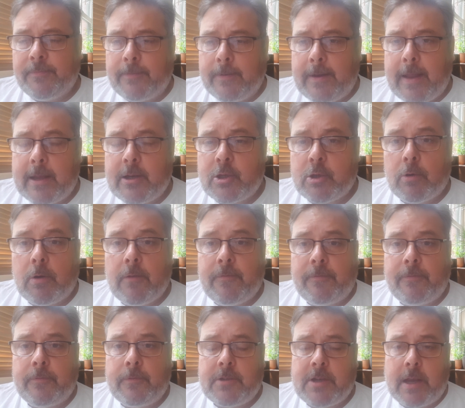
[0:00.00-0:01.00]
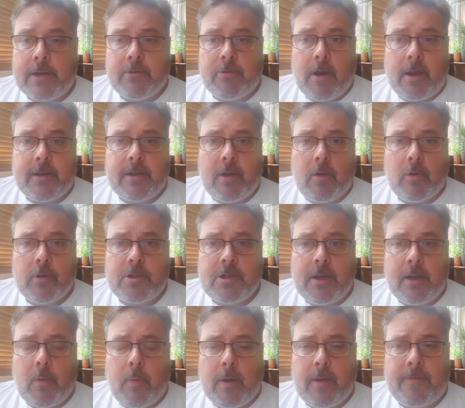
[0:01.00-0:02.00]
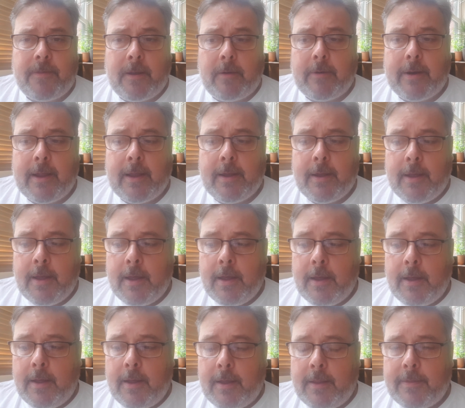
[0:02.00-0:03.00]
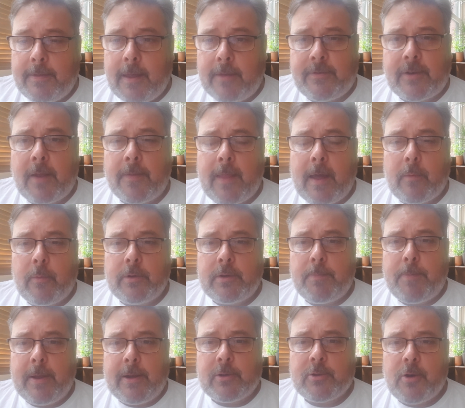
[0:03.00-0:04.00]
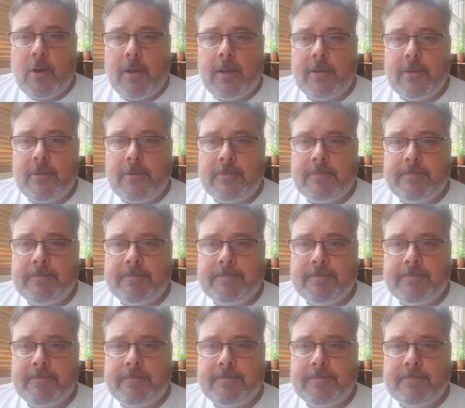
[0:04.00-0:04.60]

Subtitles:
nature of gender ideology and queer theory. They've done that with the pink triangle.